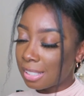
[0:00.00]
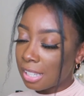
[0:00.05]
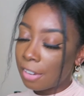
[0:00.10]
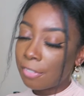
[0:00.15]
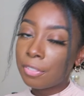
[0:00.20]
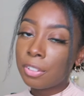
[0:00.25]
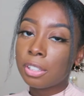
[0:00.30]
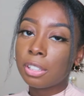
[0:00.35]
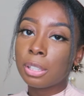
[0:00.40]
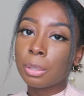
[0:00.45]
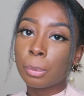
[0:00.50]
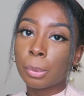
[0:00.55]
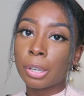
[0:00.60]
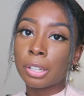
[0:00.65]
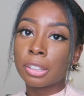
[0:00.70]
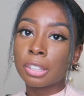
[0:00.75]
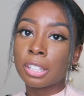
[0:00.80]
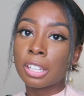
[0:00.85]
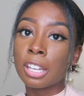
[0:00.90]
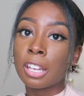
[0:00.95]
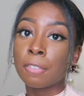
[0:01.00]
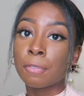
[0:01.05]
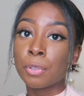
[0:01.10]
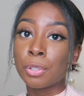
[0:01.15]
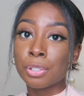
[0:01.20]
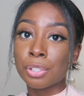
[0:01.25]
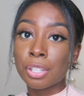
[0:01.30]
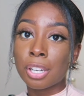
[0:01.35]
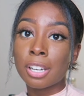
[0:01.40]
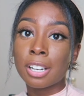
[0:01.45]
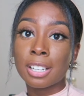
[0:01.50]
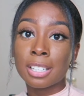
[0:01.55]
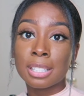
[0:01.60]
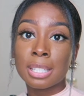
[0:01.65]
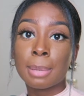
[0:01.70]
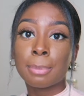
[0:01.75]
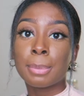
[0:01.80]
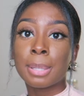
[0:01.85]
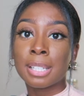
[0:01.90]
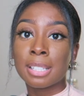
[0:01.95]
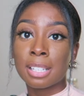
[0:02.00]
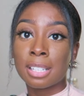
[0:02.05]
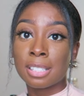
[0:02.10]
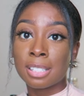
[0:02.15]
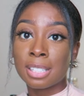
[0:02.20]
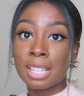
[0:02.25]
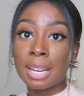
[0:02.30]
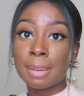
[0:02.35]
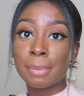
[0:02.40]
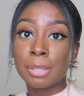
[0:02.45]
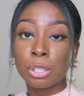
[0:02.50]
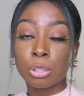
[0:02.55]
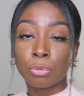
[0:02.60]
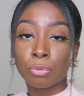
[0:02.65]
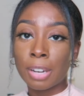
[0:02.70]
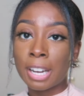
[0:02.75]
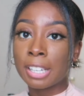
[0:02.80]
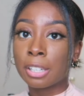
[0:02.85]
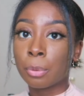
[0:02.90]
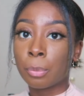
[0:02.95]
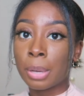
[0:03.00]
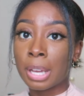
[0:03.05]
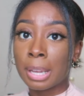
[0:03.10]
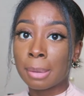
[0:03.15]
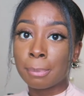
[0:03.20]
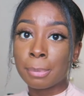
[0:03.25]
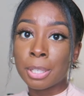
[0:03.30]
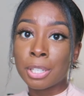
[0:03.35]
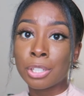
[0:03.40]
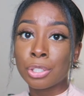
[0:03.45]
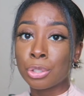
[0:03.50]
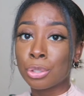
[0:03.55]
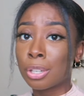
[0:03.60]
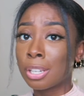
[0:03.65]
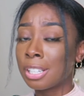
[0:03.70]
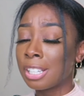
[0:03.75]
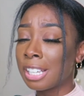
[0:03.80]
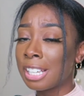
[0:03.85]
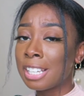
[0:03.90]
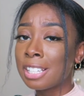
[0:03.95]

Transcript: definitely worth it if you start accepting the assignments right away because you can